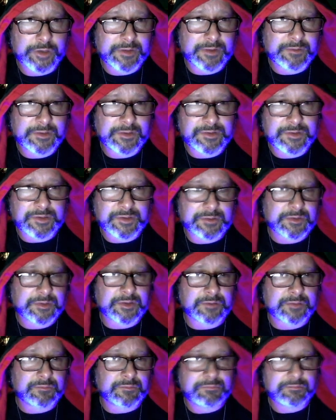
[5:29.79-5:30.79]

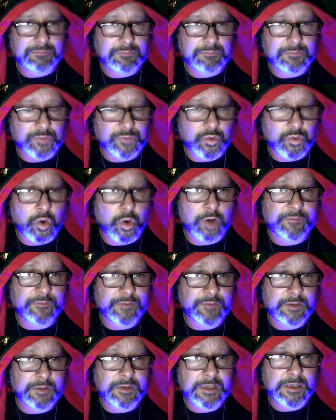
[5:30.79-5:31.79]
He's a
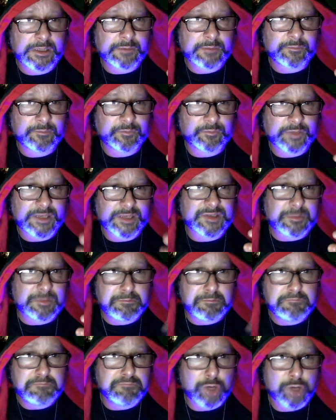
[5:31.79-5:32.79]
dwarf, and he plays a
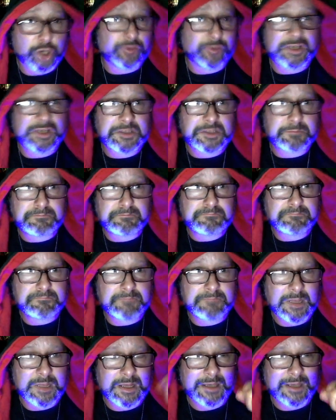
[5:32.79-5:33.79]
murderous.
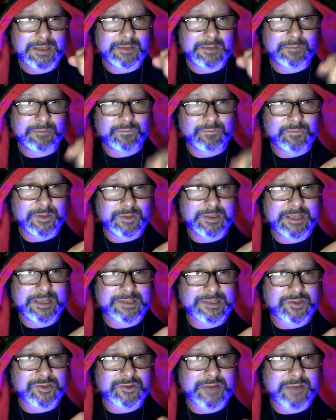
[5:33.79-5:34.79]
He
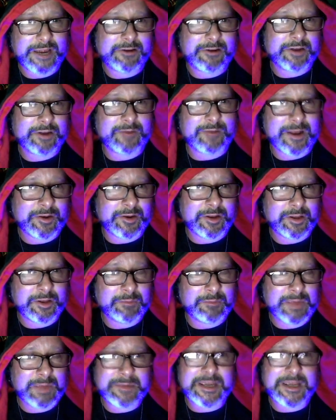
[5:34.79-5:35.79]
gets carried around a
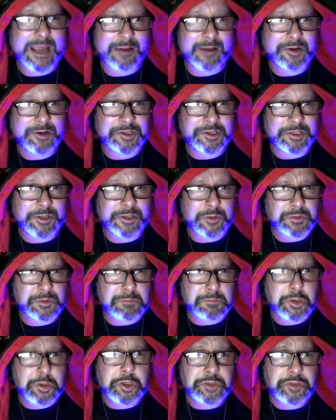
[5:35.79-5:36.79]
baby carriage, and he goes
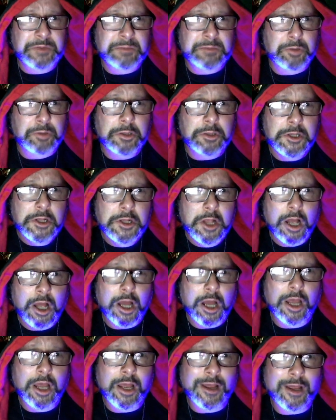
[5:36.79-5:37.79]
and murders people.
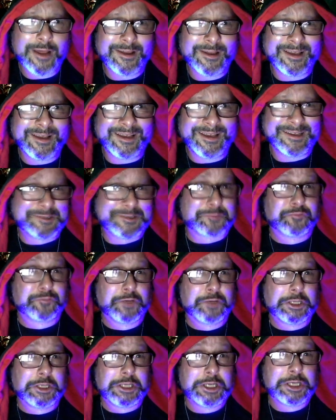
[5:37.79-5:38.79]
It's
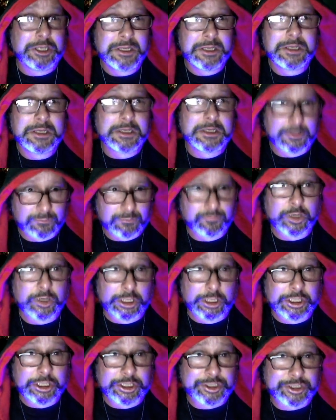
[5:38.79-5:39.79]
really
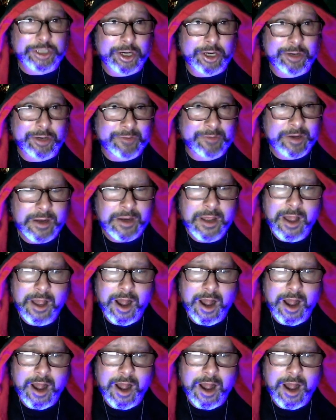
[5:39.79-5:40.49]
disturbing.